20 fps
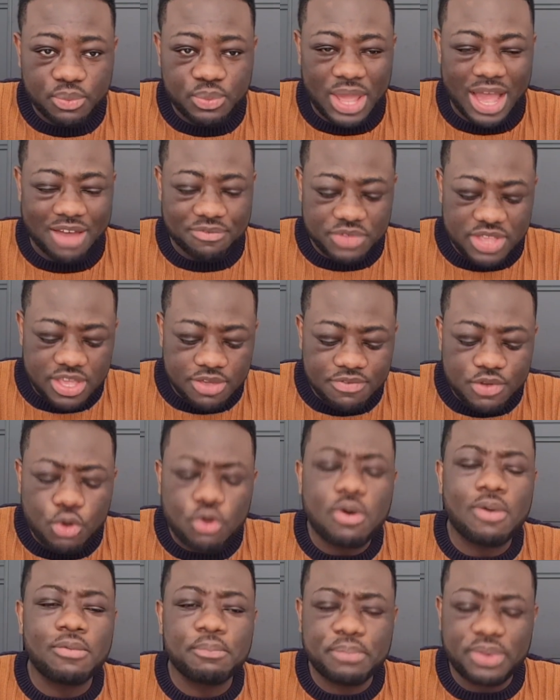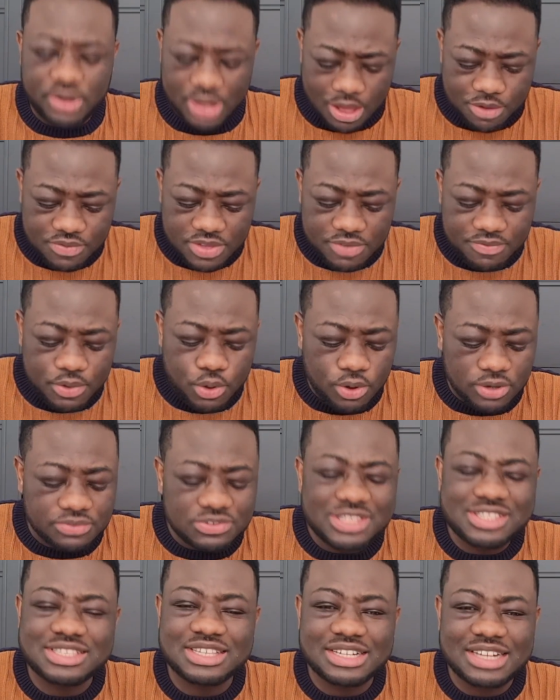Have you even
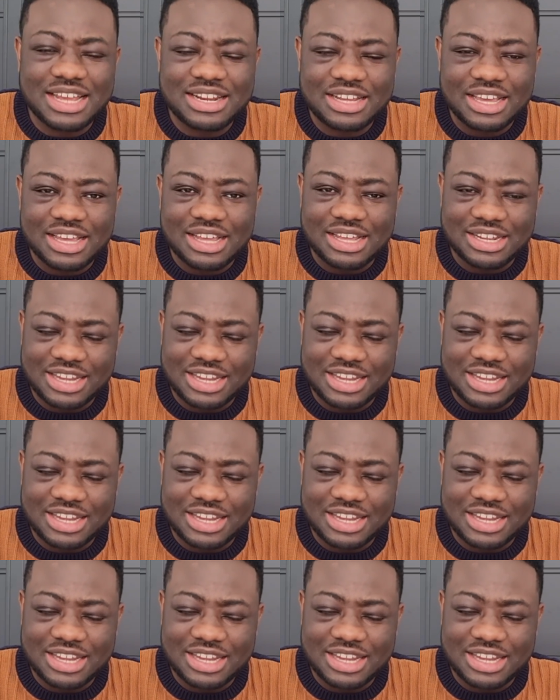considered